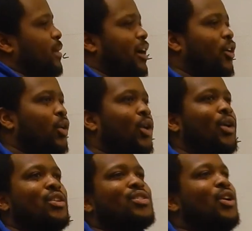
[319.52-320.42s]
about,
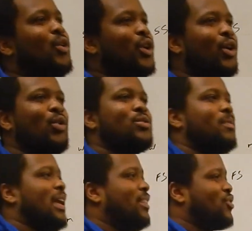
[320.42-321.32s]
so, coach,
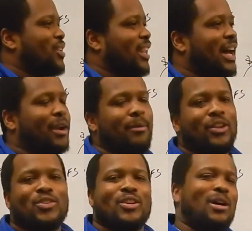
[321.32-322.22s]
man, there's
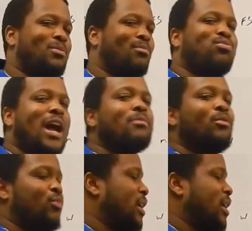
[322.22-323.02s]
a couple of problem